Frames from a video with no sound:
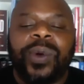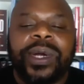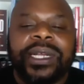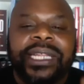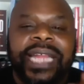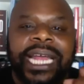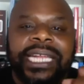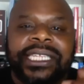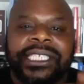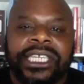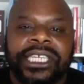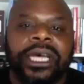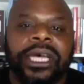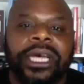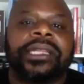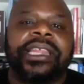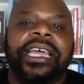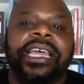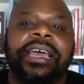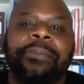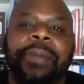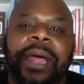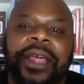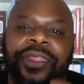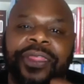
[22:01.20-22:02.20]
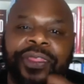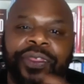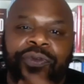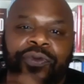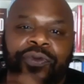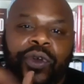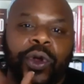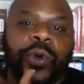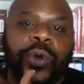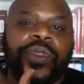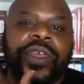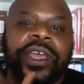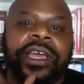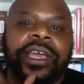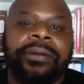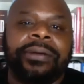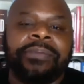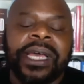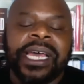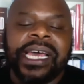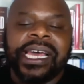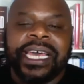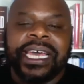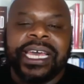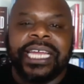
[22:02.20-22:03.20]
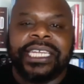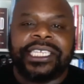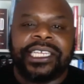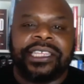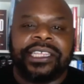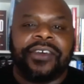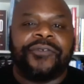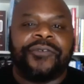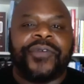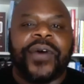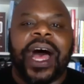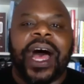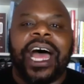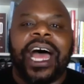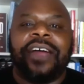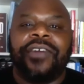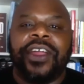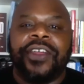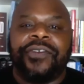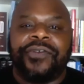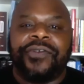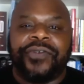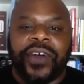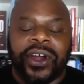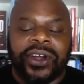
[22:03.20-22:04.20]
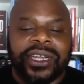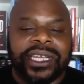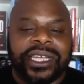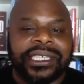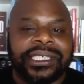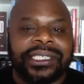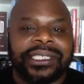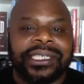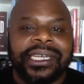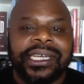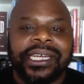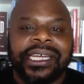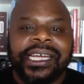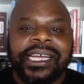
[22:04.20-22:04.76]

when they took them and threw them into the fiery furnace,